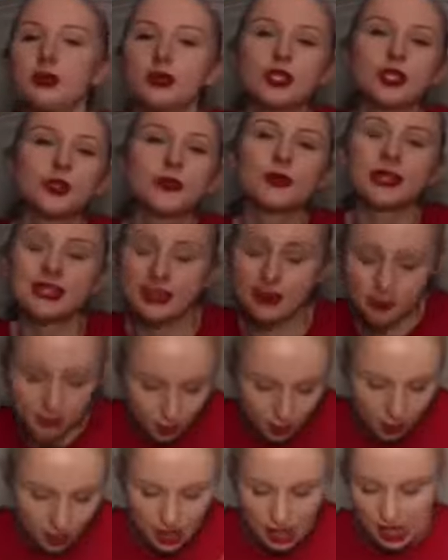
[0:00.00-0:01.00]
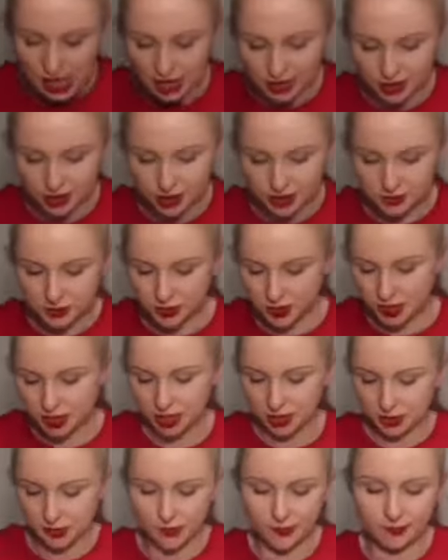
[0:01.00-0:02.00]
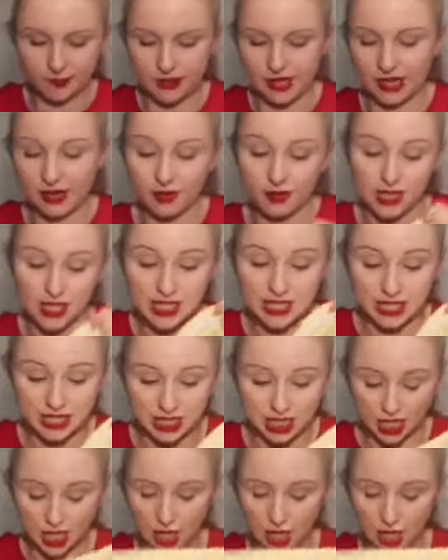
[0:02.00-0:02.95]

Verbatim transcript: was super simple and super cute and I really like the